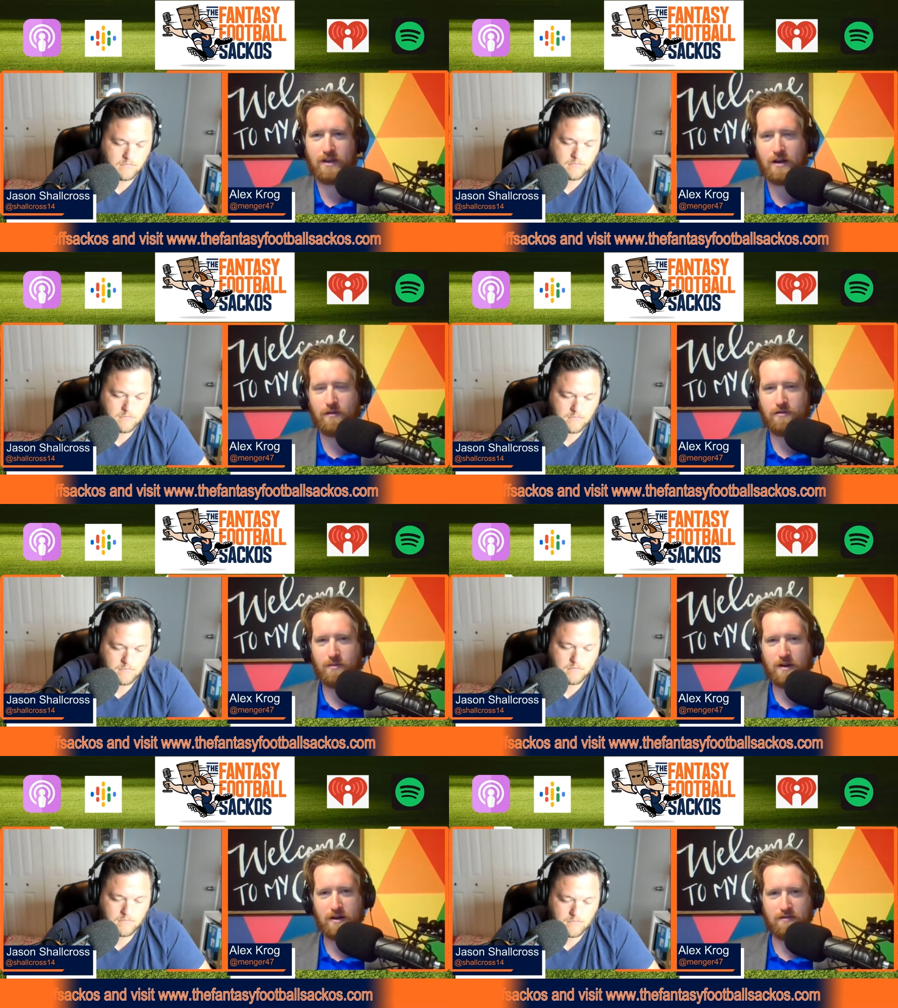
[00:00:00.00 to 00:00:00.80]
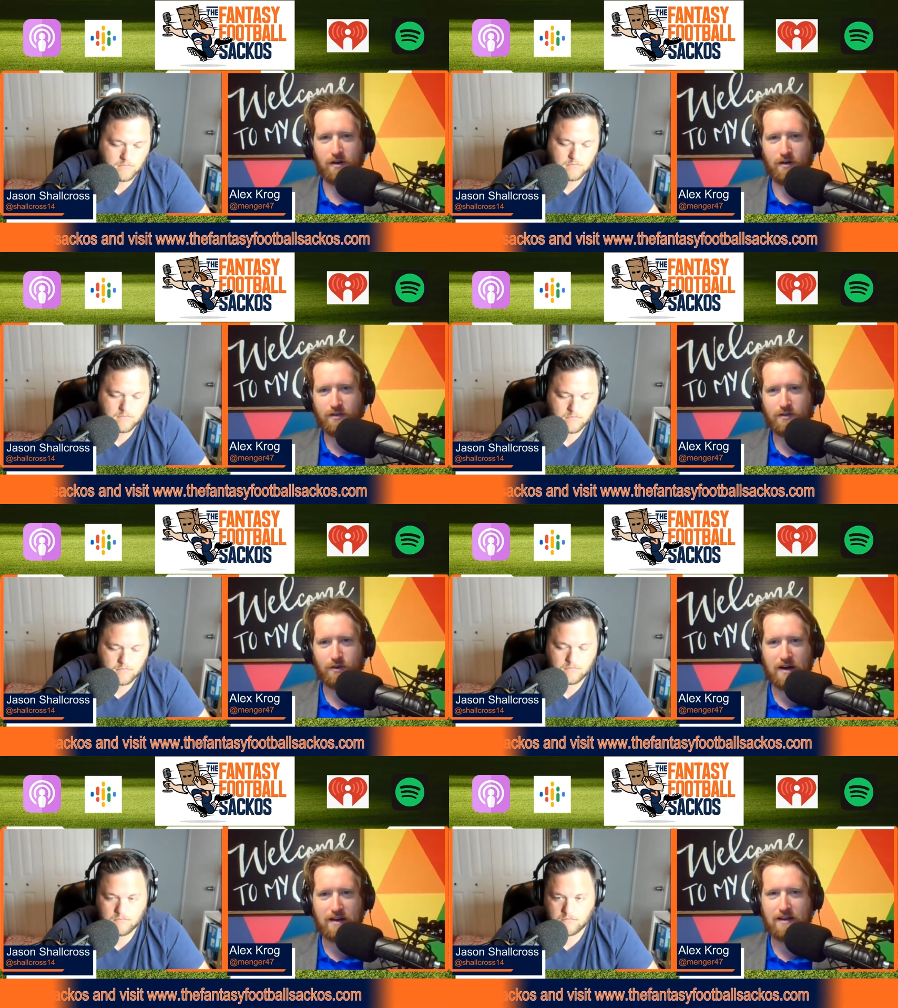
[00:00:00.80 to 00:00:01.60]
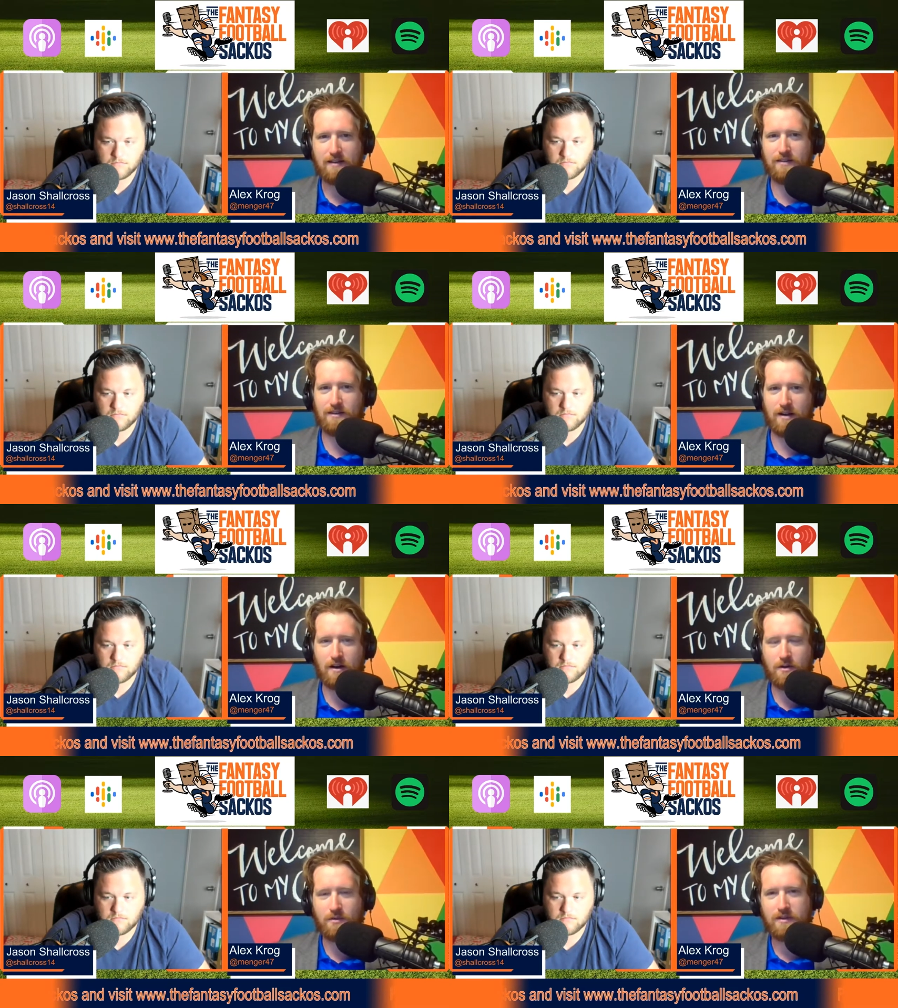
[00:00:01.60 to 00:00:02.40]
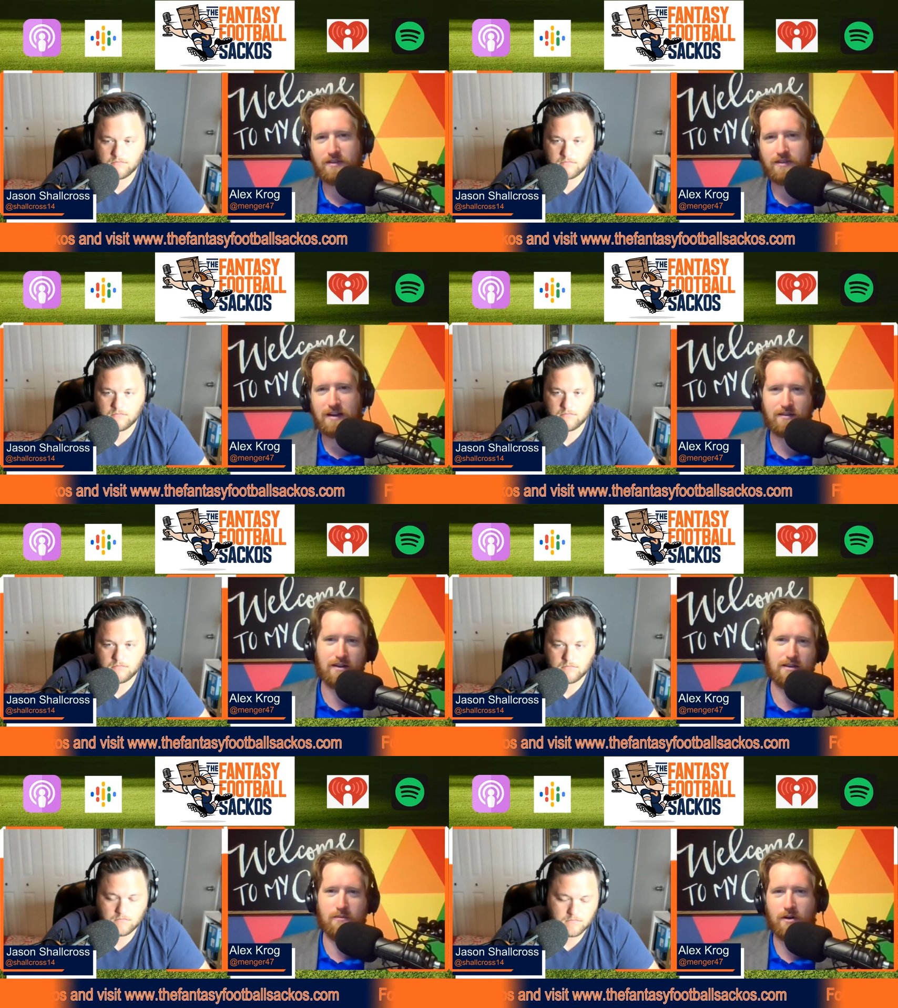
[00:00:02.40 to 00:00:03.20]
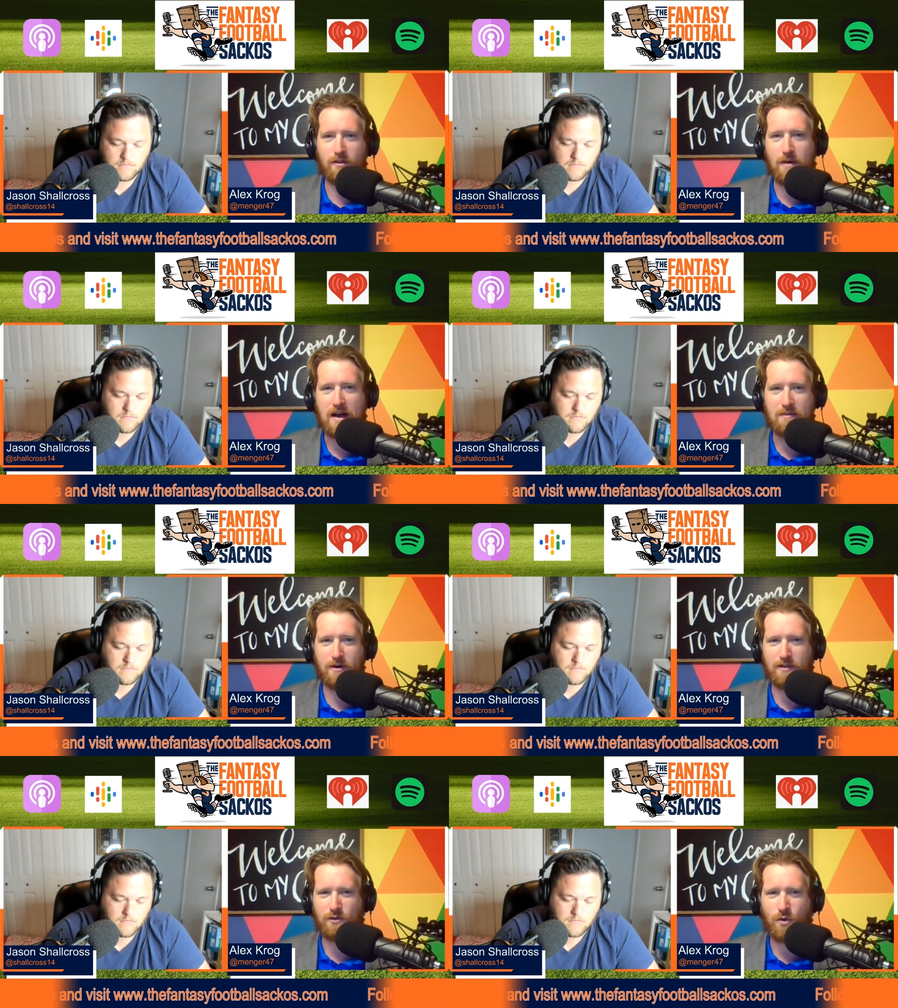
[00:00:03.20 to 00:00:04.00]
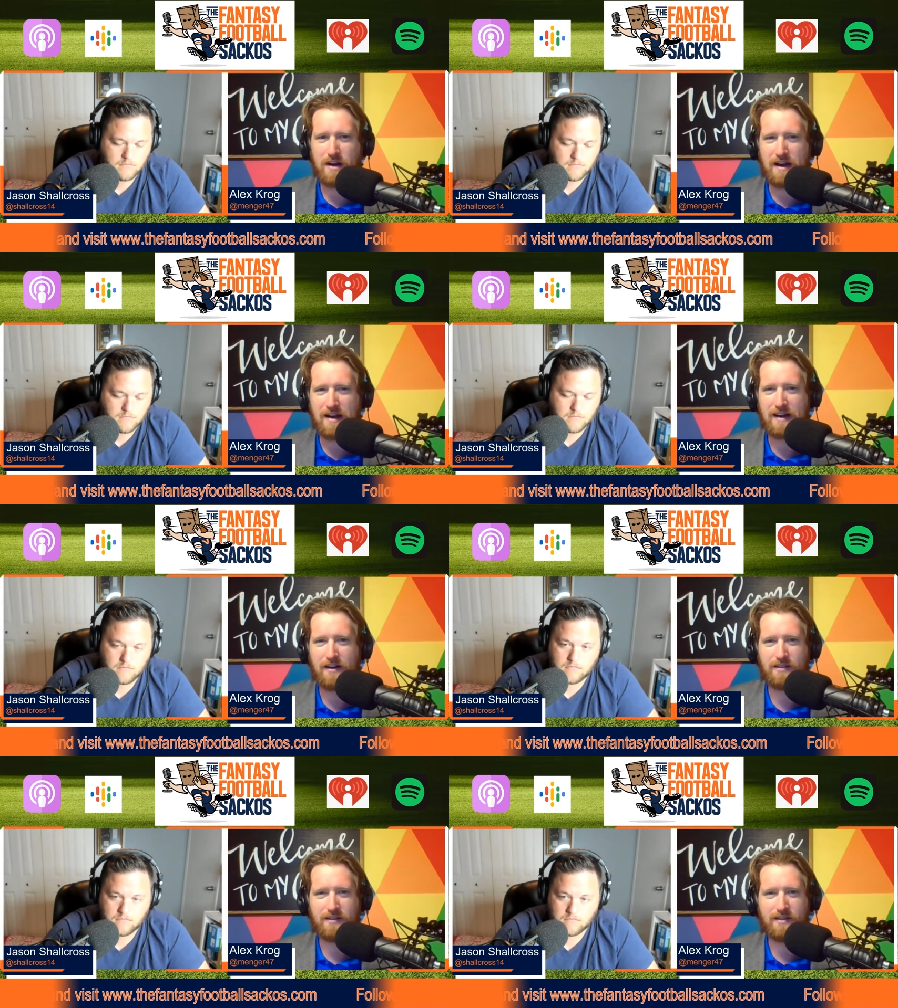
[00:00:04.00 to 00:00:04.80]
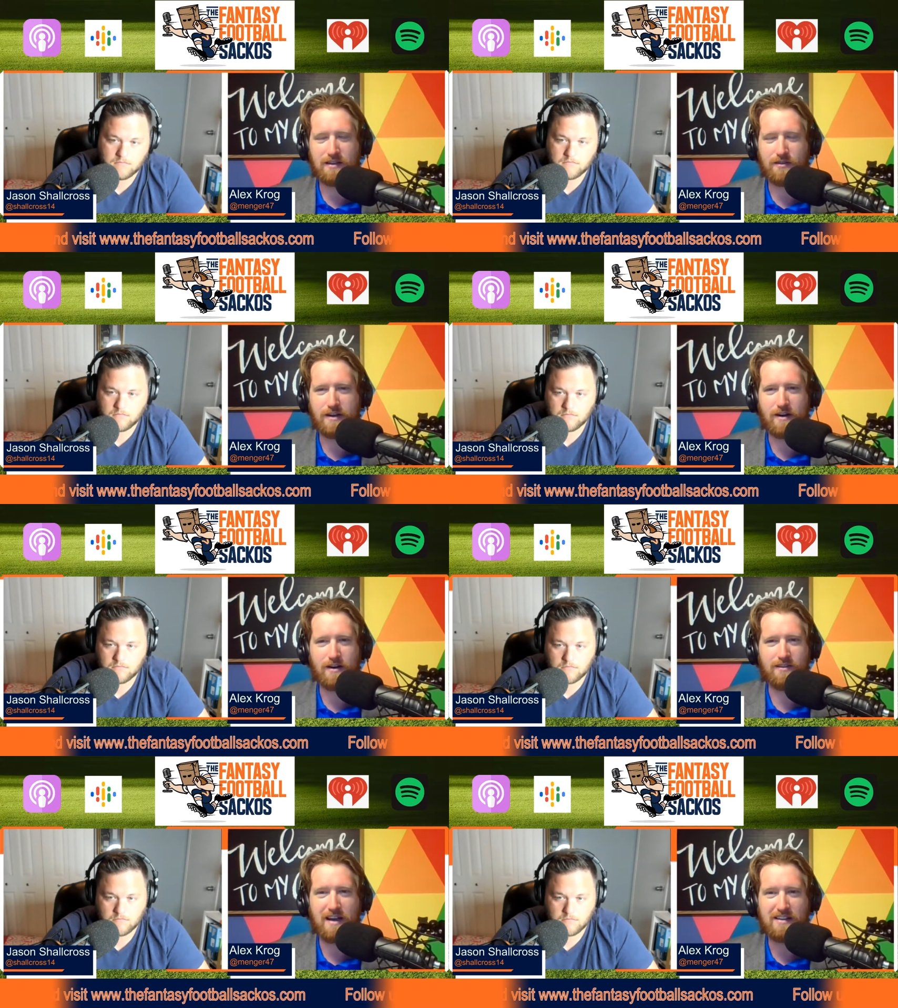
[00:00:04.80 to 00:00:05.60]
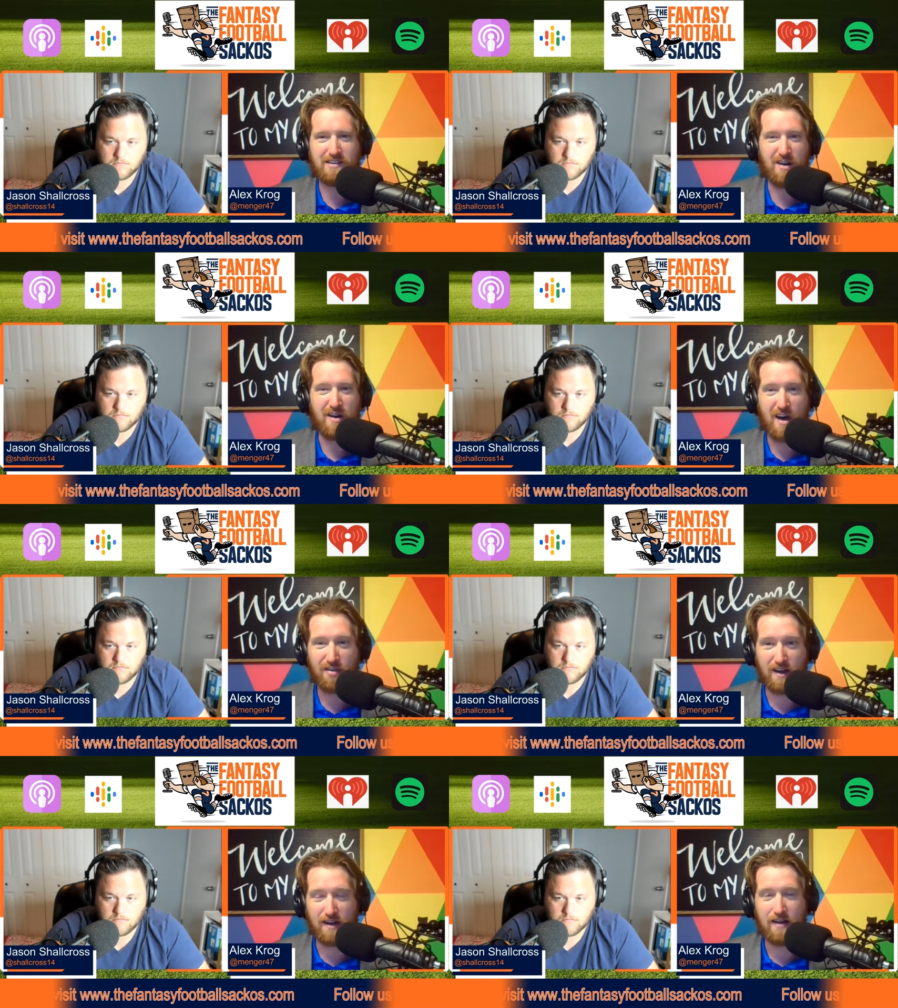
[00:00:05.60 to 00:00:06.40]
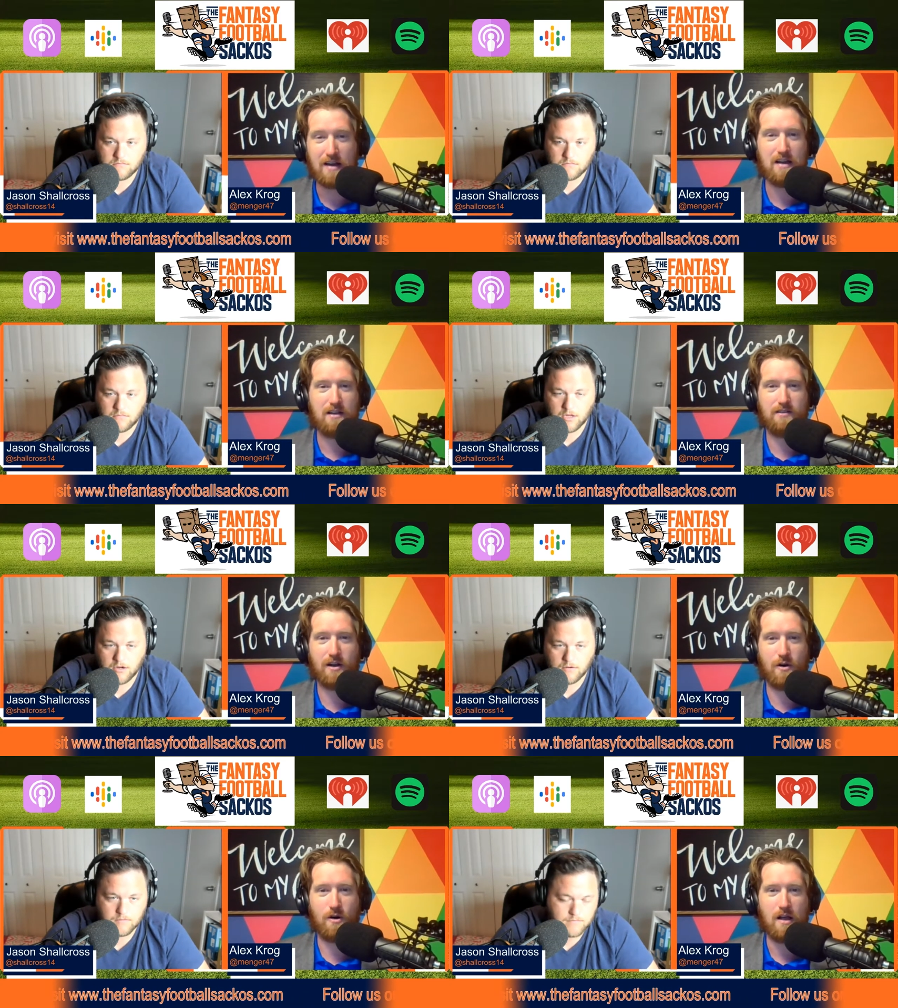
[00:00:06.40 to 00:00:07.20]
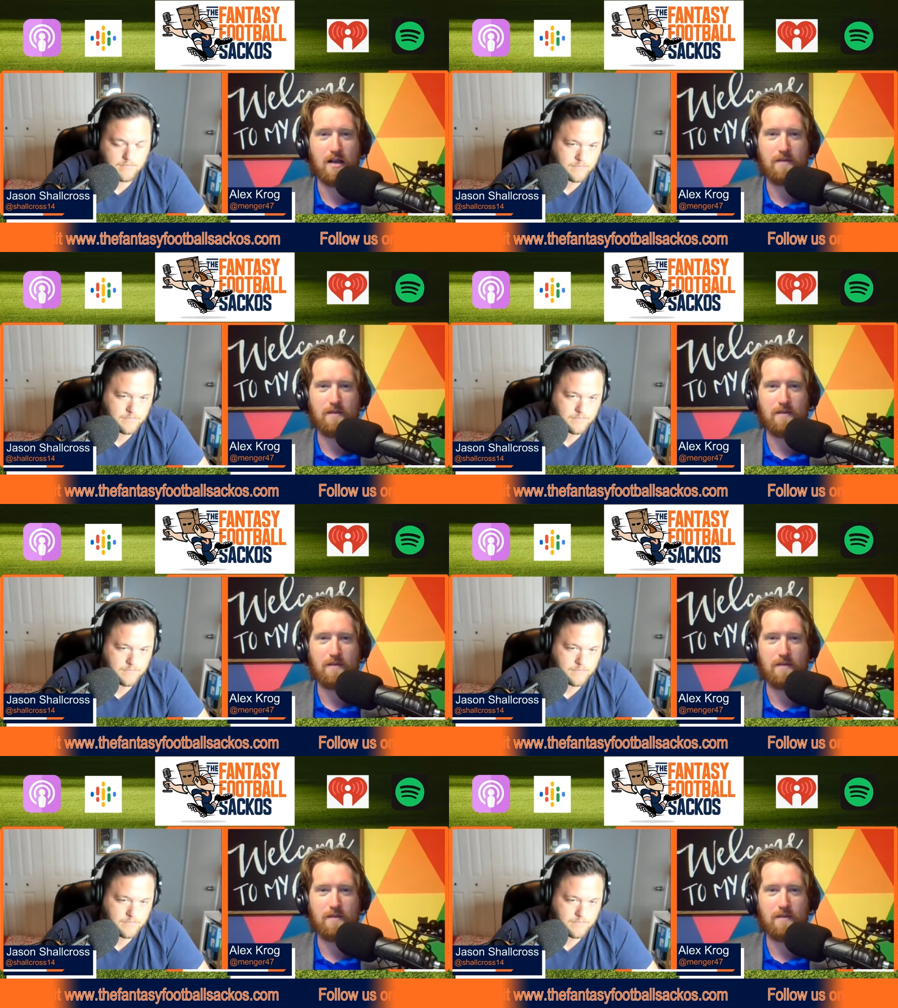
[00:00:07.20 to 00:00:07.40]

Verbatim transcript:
Speaker 1: you know, from like a versus ranking, it's like, oh, 17th, like they're middle of the pack, but 29 carries, 63 yards, that is nothing. No. So